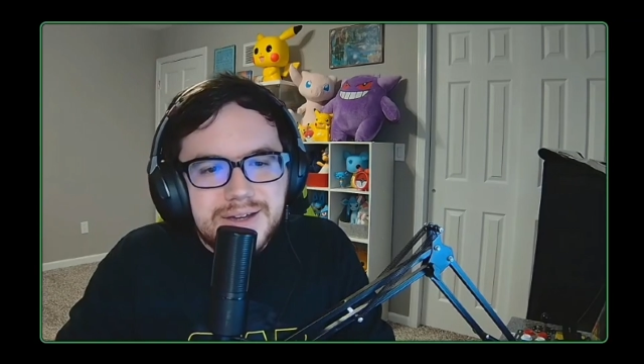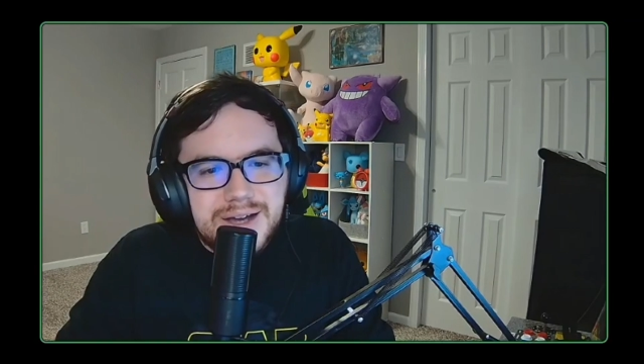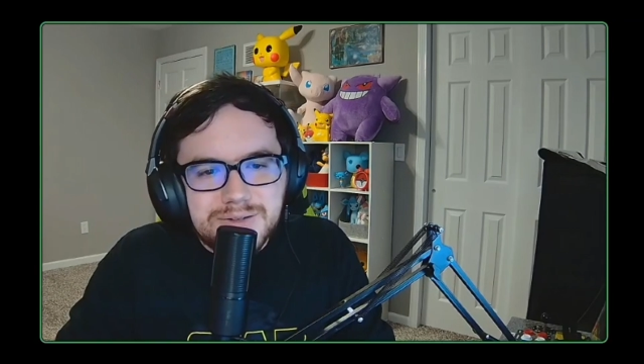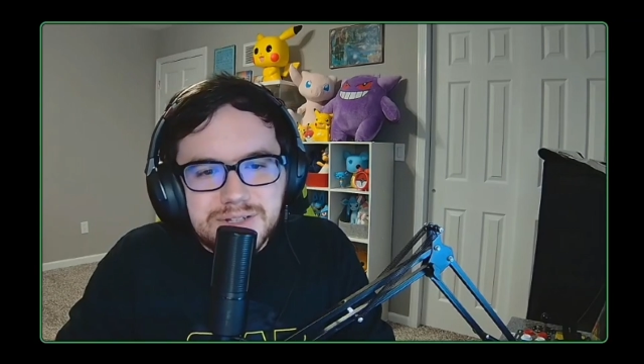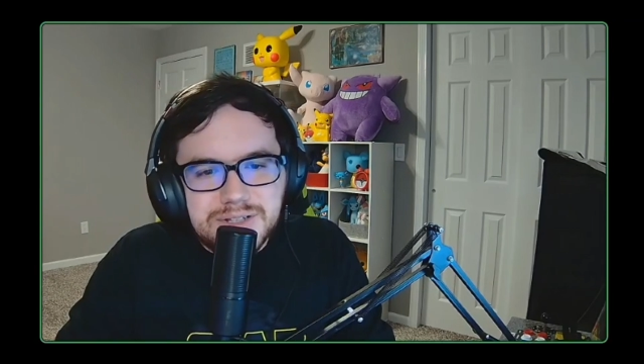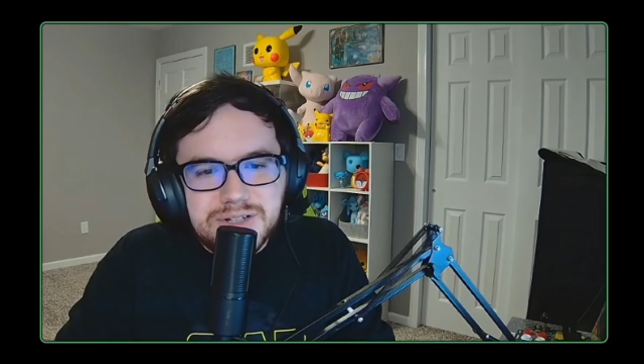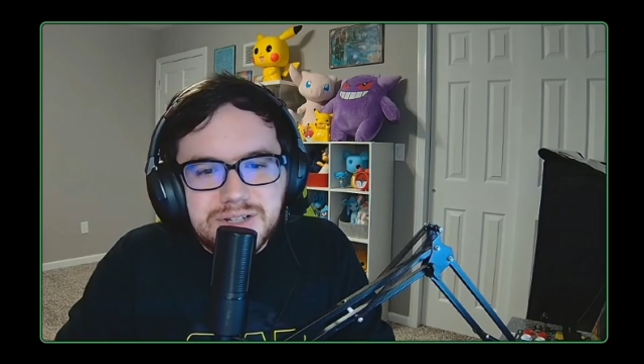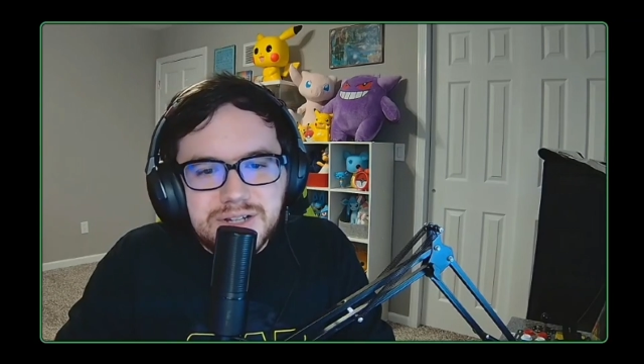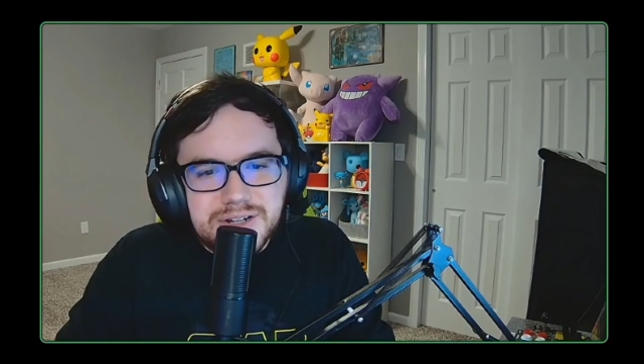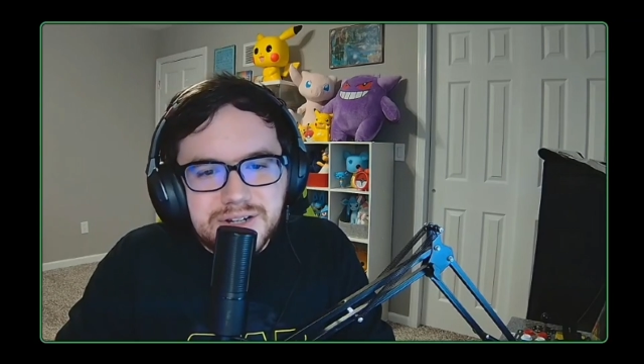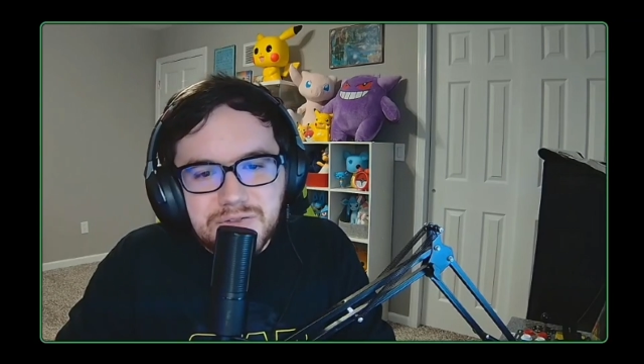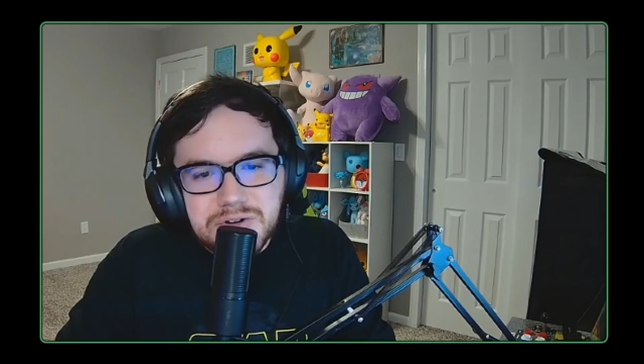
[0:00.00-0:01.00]
I was a little
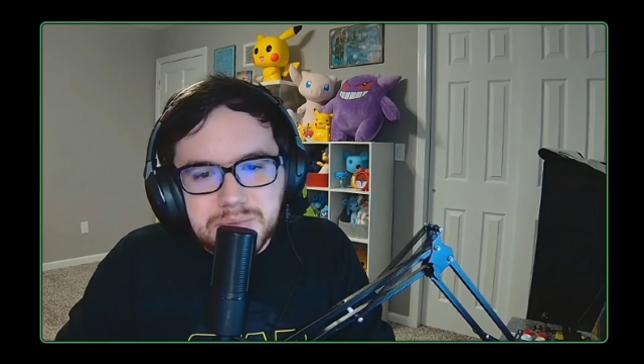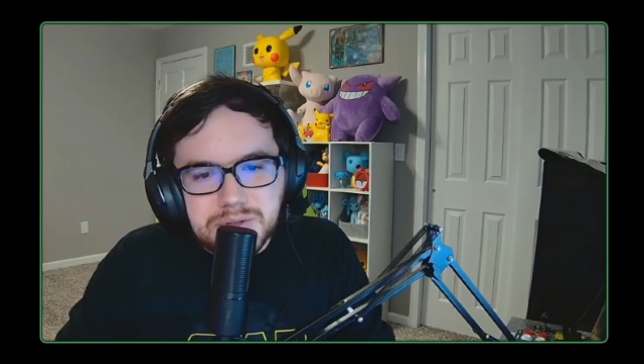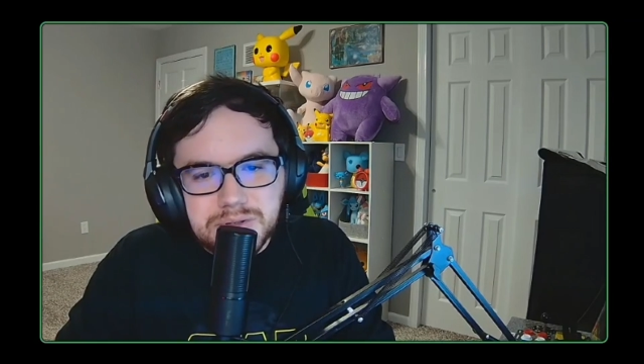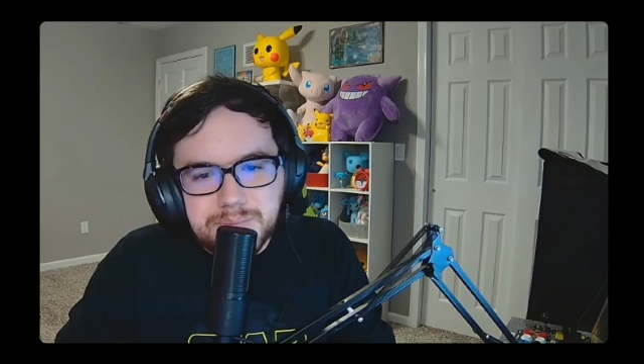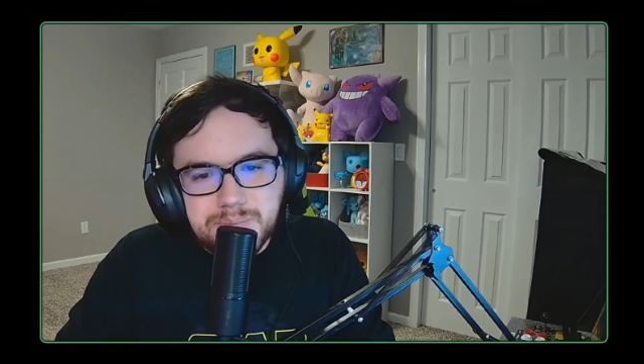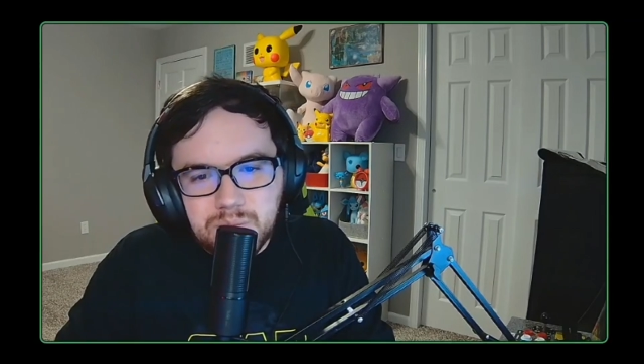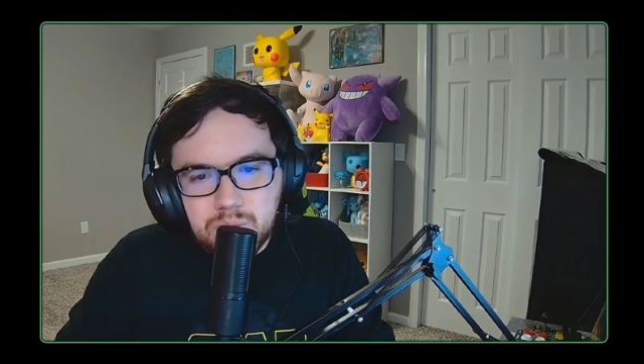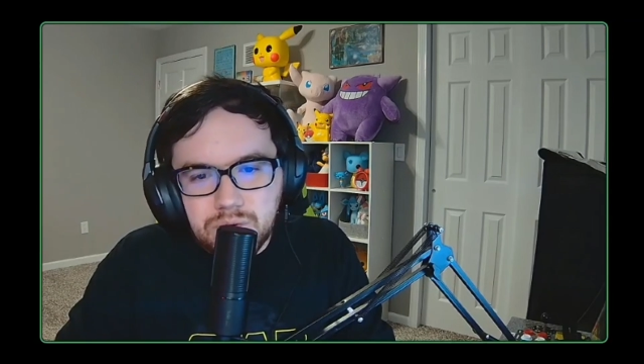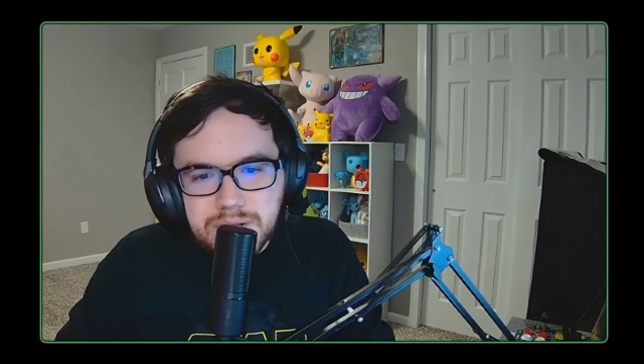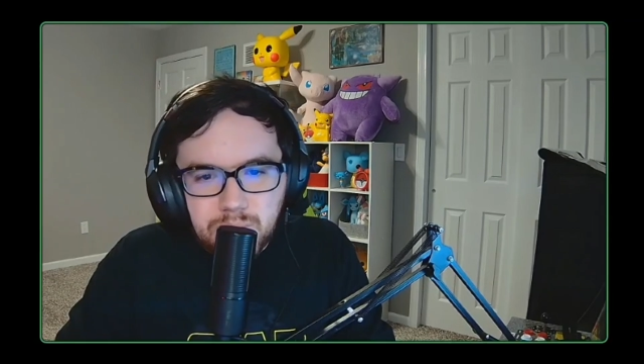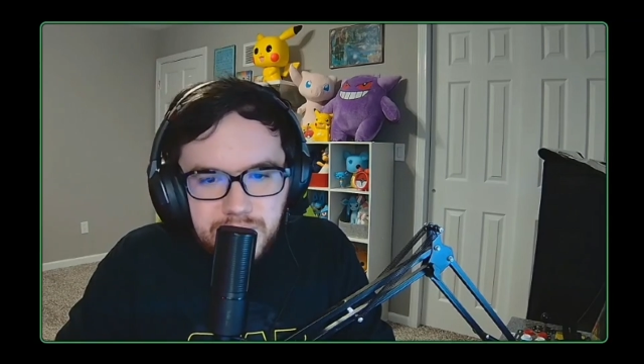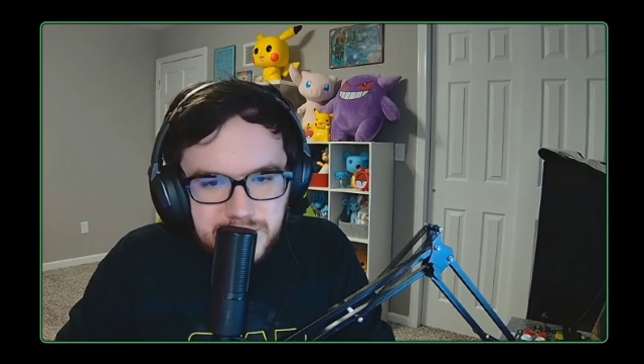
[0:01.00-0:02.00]
uncomfortable. Were
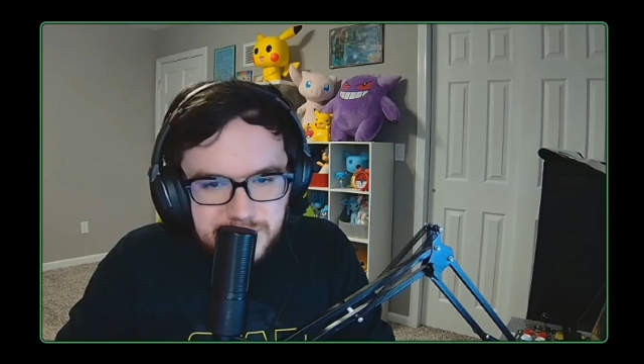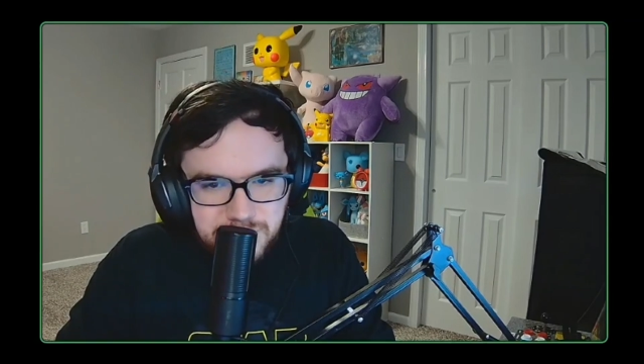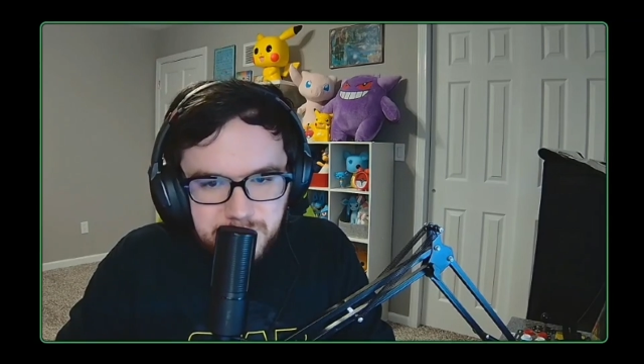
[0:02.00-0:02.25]
they waiting for